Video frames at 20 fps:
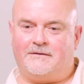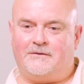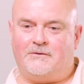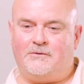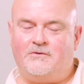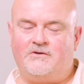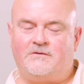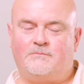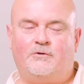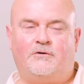
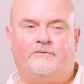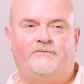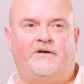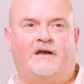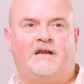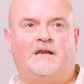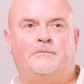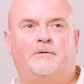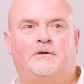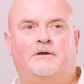Who's more
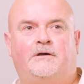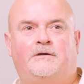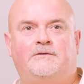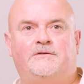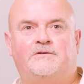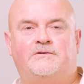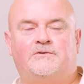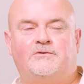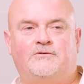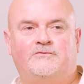valuable,
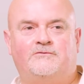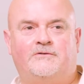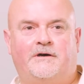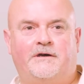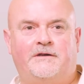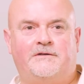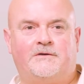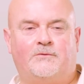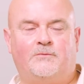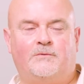artist or
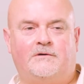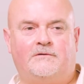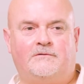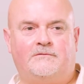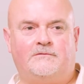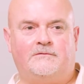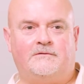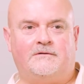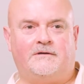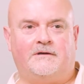writer?
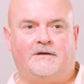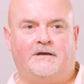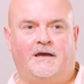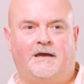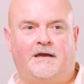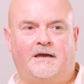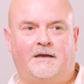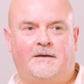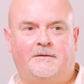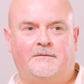Well,
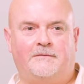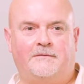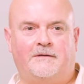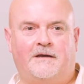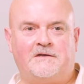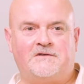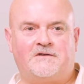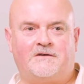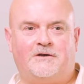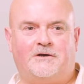
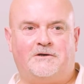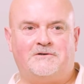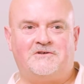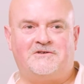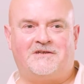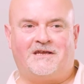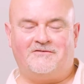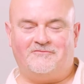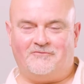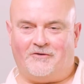as an
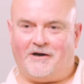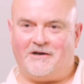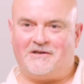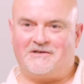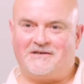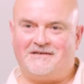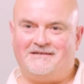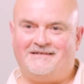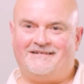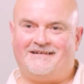artist and
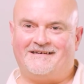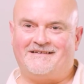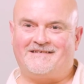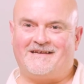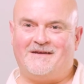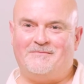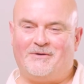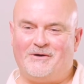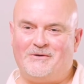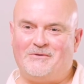writer, I'd
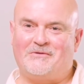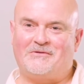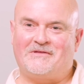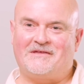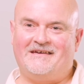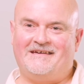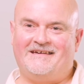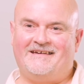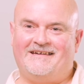say both.